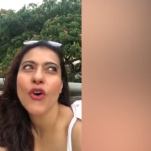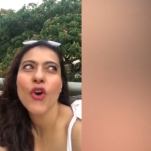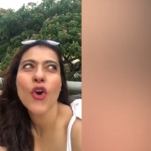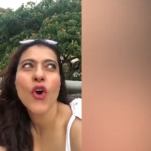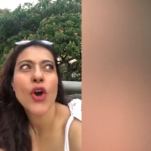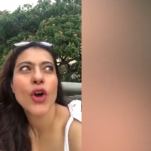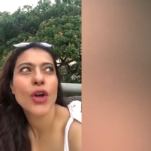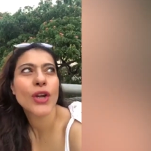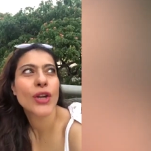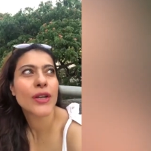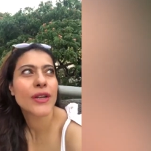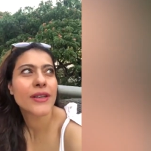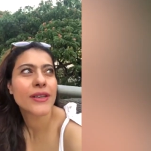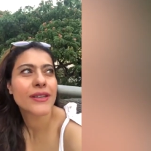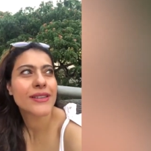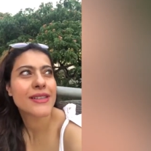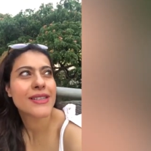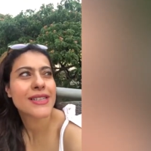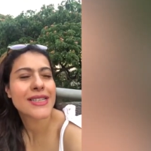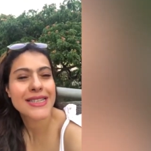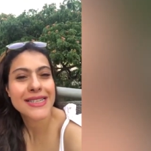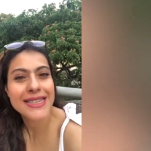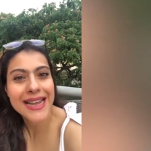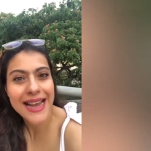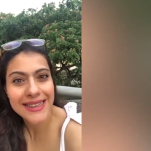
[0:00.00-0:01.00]
On
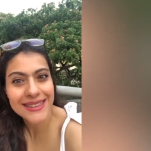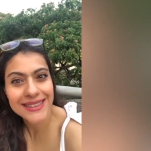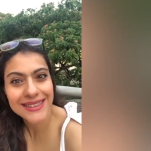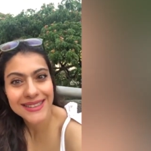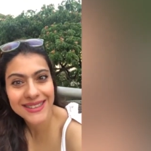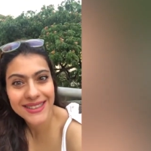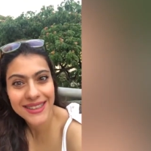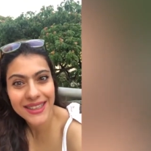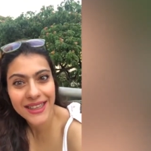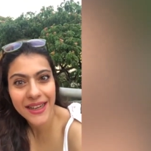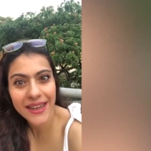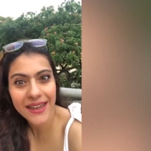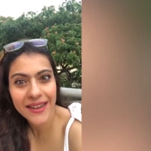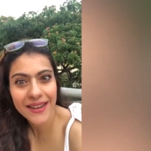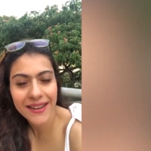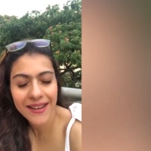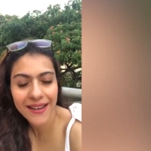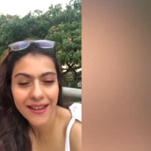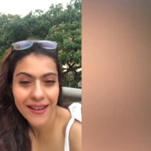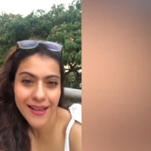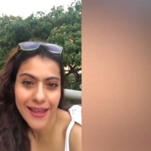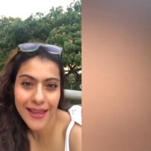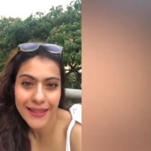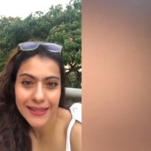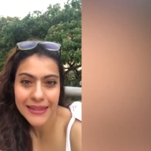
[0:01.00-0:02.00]
Saturday
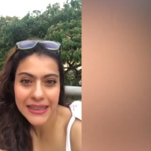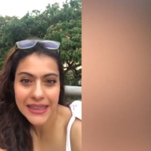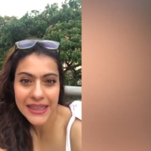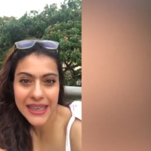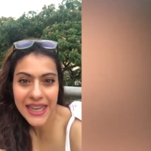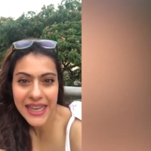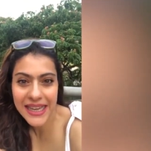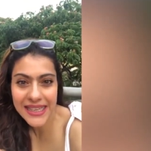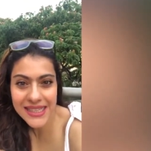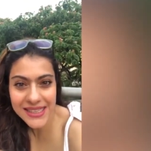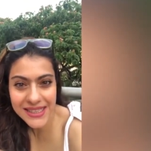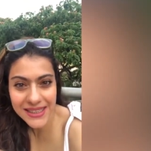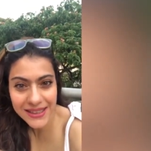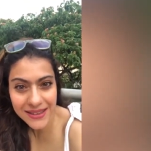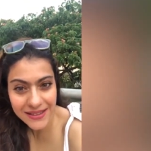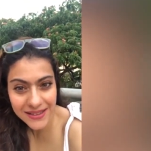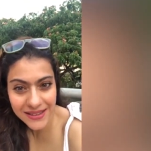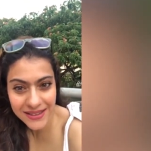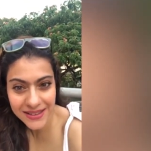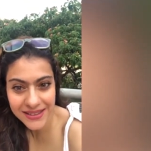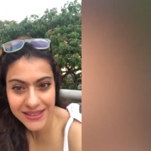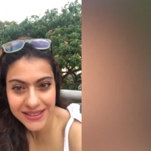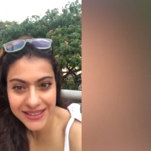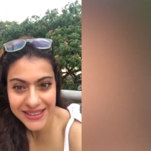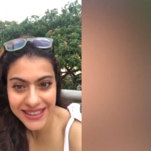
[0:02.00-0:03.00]
and the
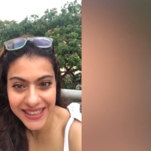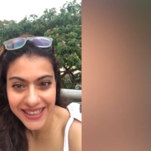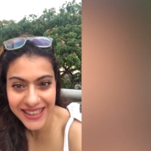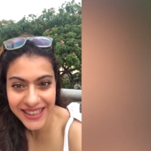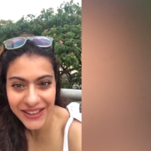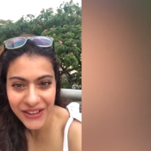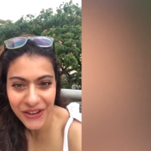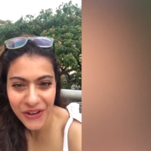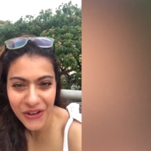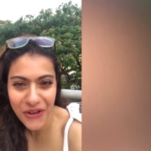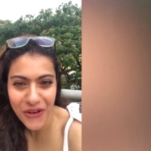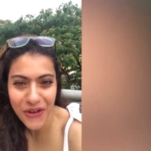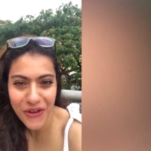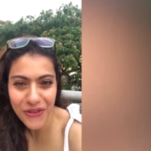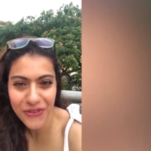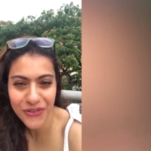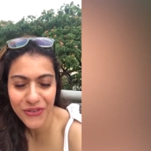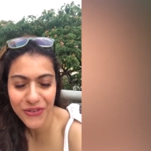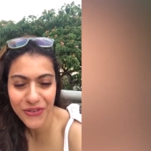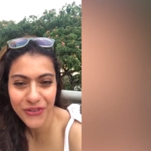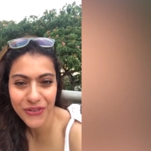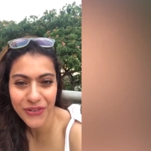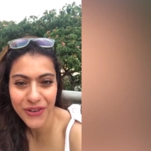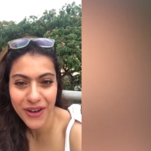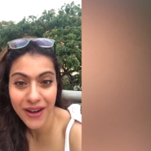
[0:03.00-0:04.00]
18th day of
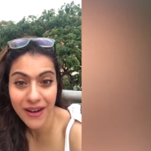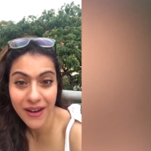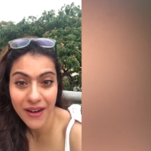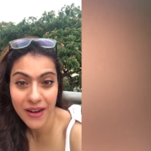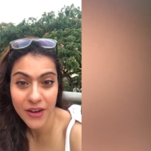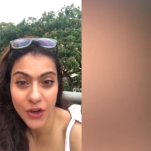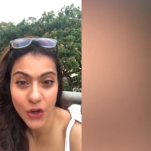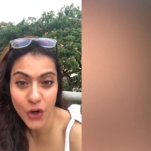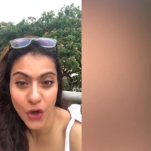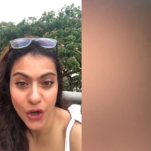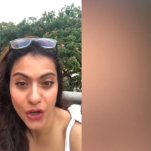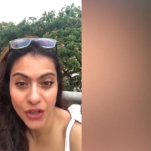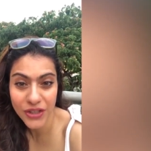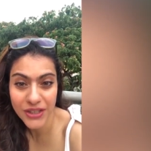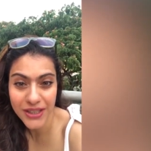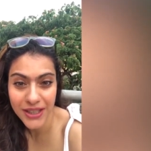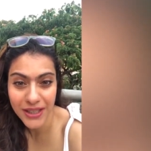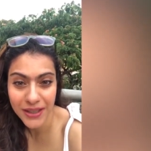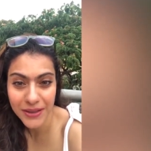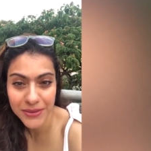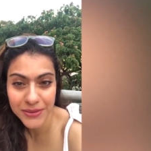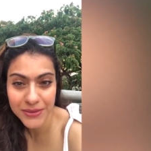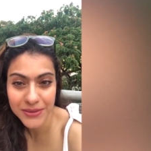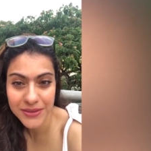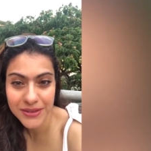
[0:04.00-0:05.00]
our
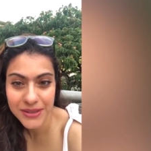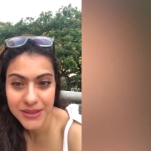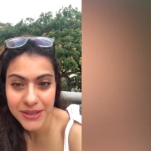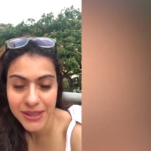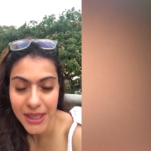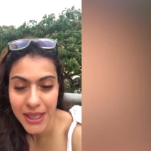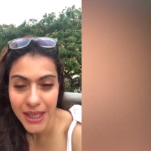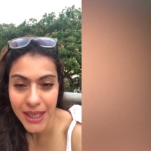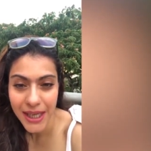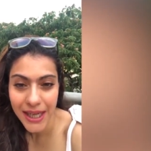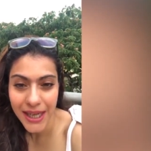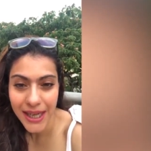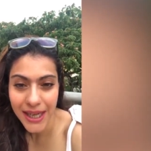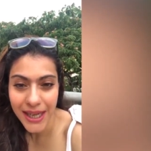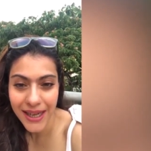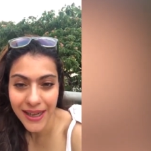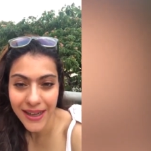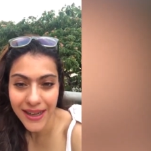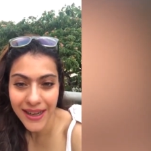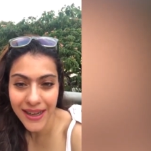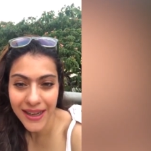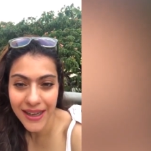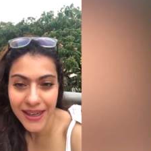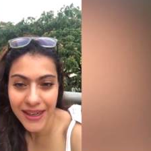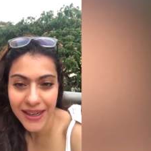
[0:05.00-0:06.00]
lockdown,
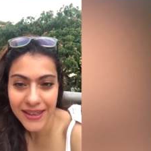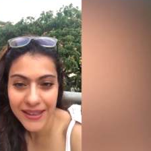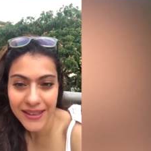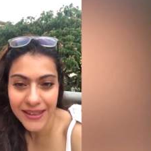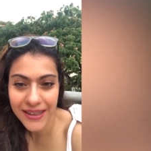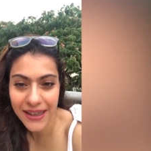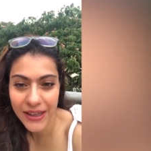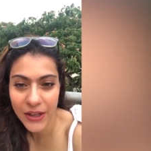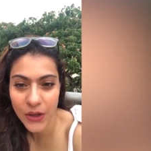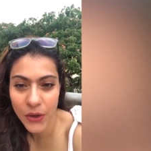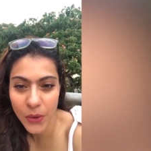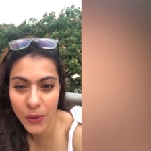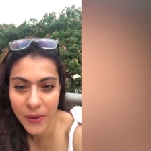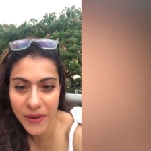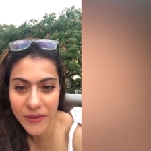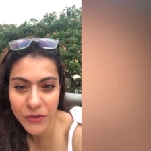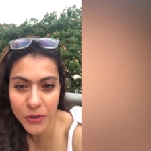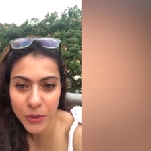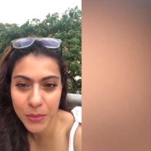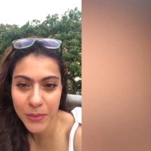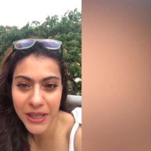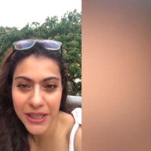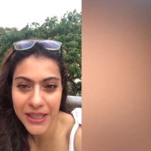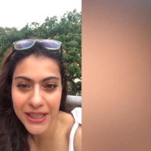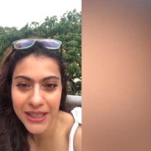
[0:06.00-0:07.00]
and hello
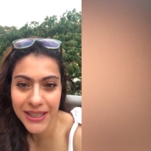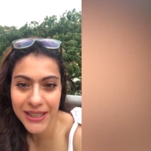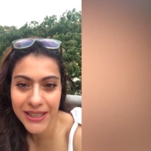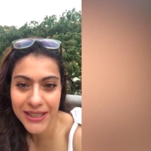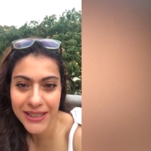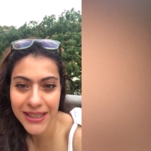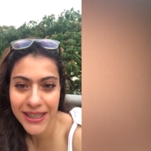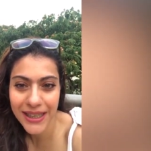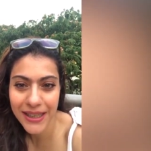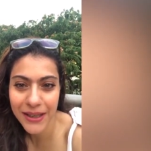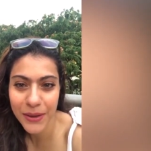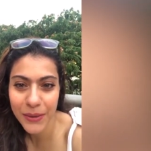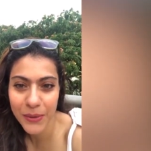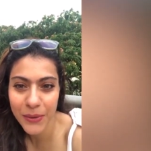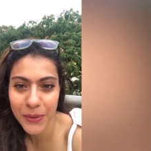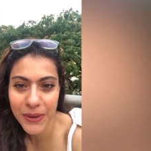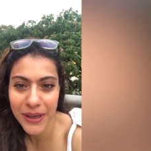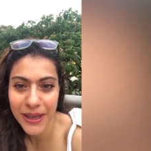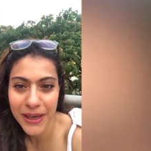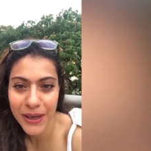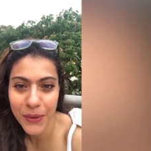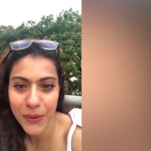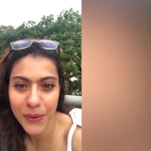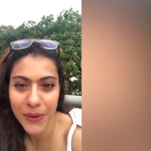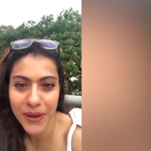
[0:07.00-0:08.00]
everybody hello
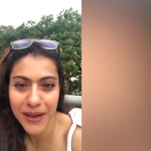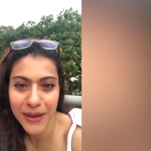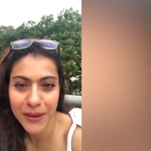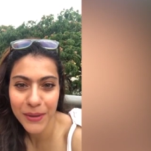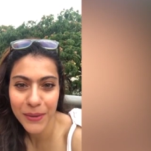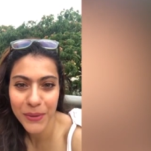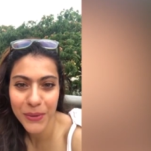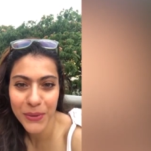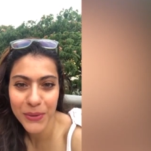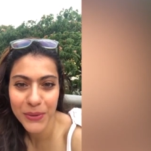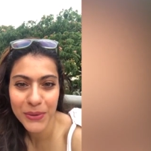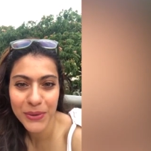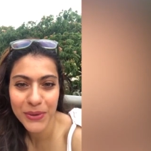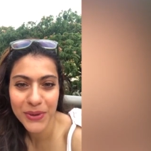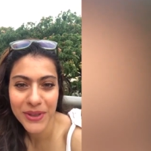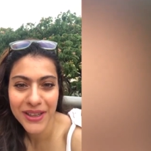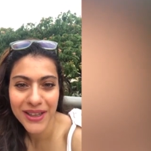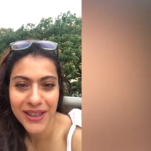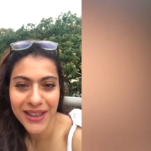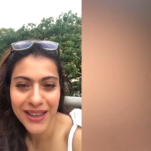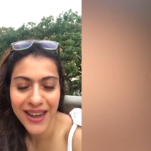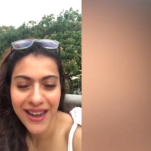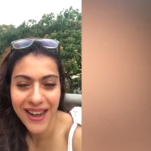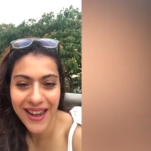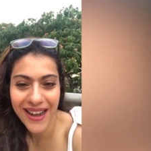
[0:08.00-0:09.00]
hello hello
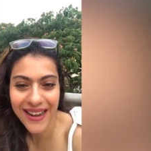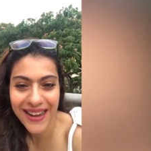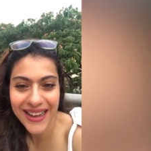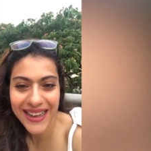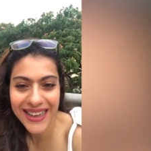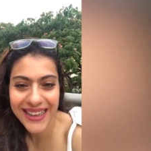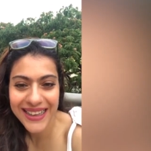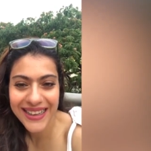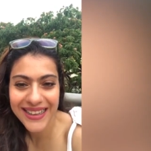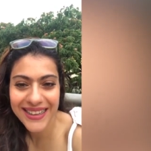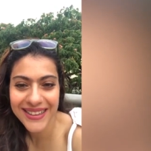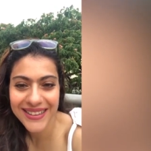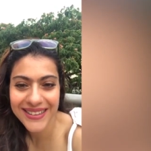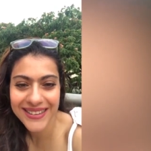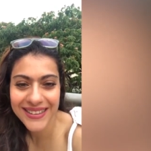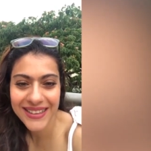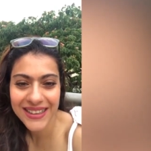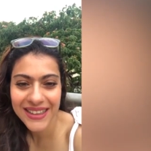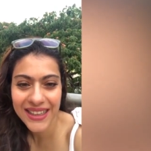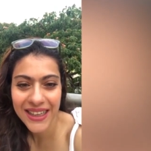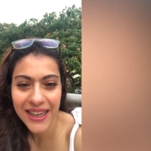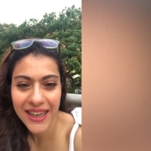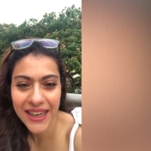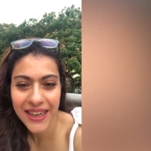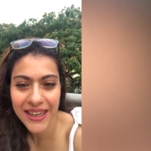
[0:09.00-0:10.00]
hi
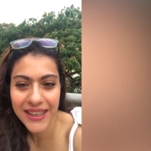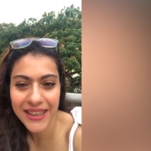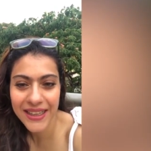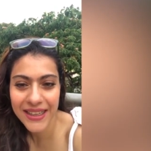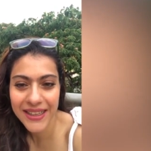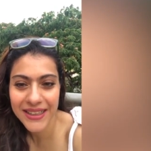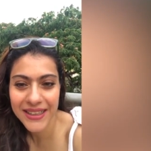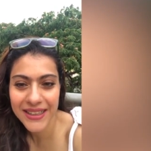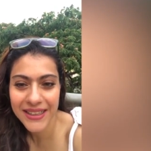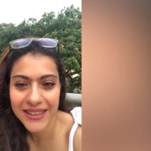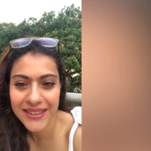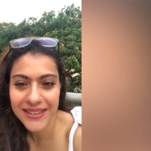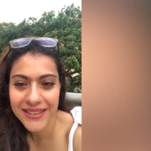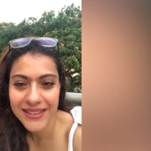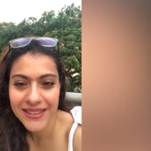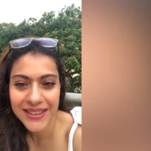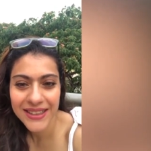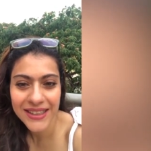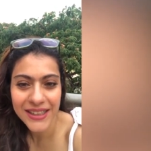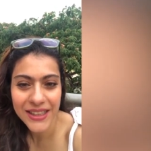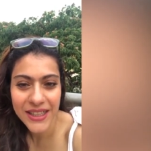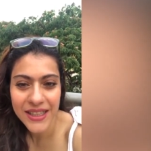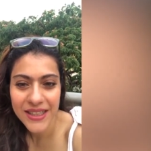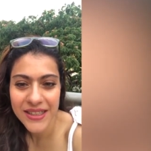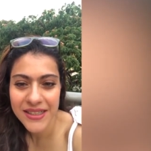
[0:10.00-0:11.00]
i can
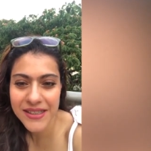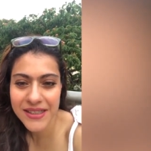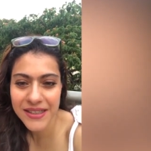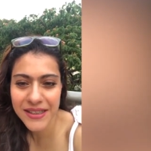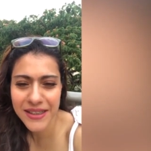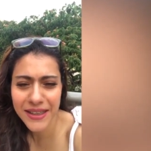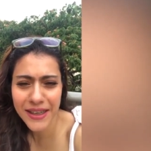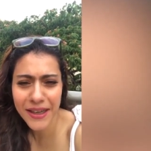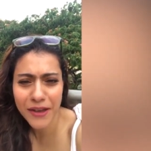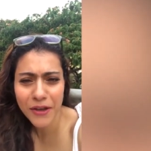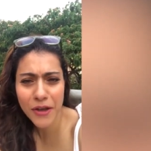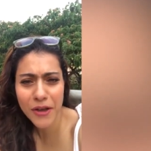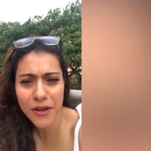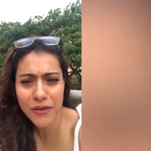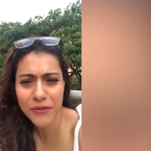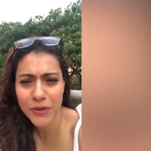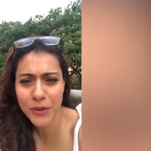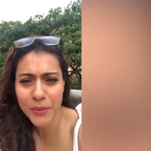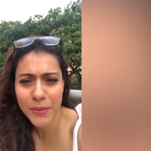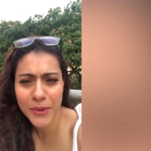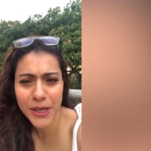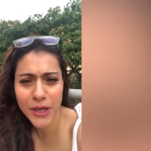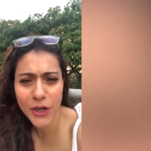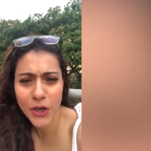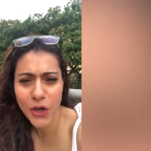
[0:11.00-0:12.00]
see
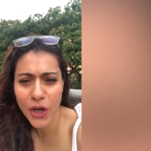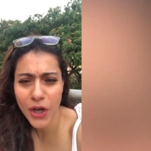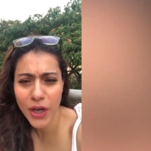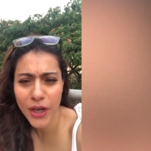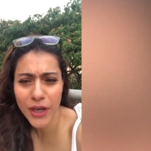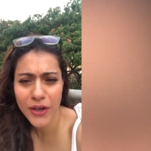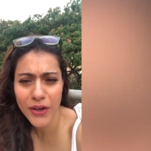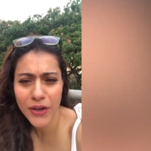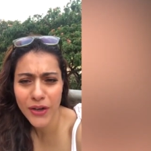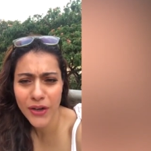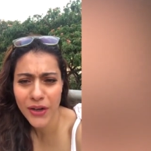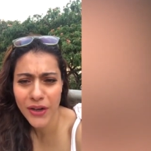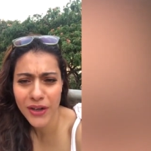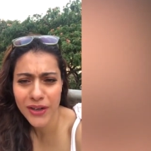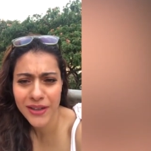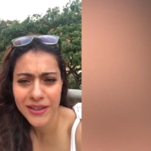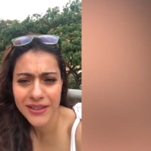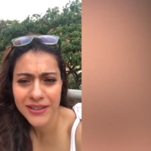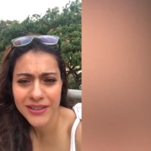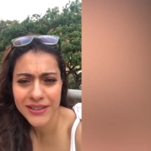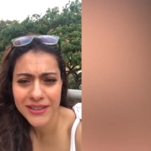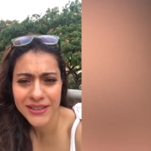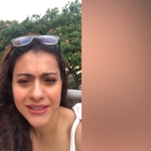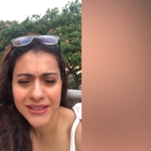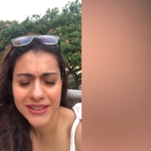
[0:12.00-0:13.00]
everybody logging
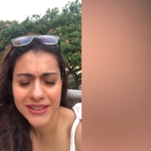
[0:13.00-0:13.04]
on